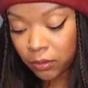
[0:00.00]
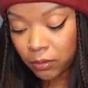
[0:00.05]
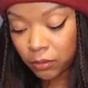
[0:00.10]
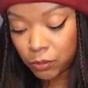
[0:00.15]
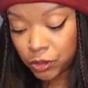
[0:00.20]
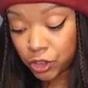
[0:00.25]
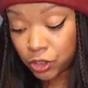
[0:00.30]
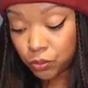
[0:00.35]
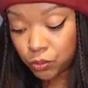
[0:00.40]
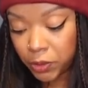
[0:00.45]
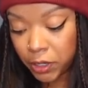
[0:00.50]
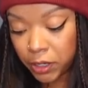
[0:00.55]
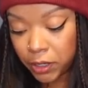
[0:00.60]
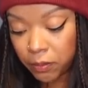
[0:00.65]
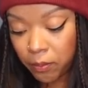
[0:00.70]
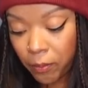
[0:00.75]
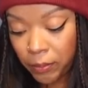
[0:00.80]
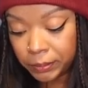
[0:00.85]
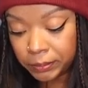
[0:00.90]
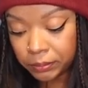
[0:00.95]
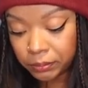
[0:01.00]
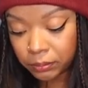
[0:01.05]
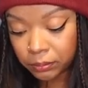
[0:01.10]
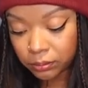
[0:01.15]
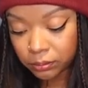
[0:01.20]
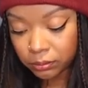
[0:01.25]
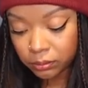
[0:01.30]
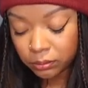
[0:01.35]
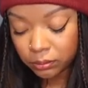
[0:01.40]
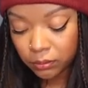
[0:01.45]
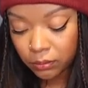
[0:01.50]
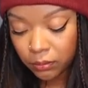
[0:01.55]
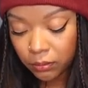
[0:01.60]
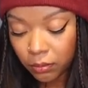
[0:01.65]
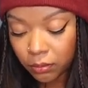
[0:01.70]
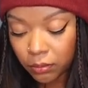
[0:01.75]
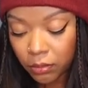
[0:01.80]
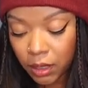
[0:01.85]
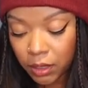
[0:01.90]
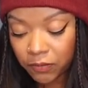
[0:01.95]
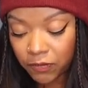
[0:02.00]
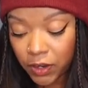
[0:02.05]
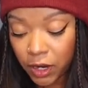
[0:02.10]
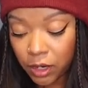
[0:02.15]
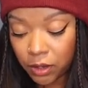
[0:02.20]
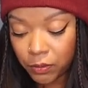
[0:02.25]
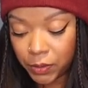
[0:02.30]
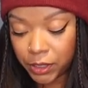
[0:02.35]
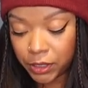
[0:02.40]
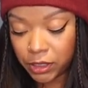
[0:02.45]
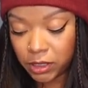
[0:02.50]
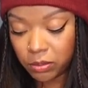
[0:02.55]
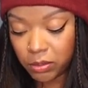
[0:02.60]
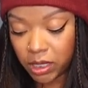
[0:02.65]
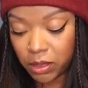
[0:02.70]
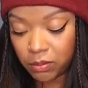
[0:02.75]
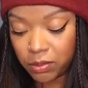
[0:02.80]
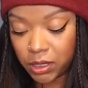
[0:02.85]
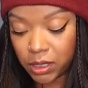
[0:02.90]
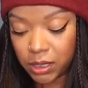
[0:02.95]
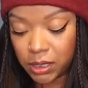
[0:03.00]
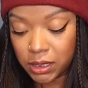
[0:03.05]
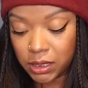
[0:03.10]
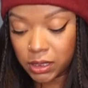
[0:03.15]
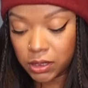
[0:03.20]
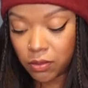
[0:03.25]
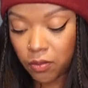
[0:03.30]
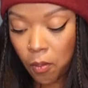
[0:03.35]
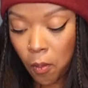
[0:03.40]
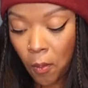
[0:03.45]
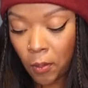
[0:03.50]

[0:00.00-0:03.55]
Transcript: which is weird. Very weird to me because